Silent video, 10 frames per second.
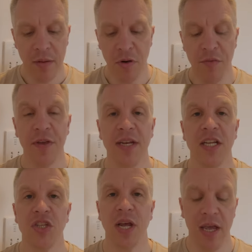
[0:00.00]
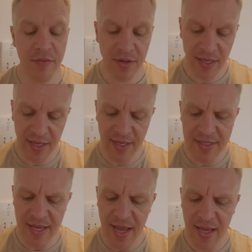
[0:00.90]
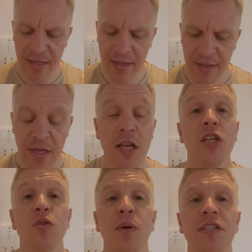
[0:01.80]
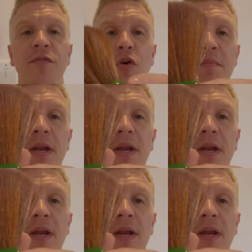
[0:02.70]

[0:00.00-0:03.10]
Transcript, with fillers: by Phoenix Shaving. It is a 24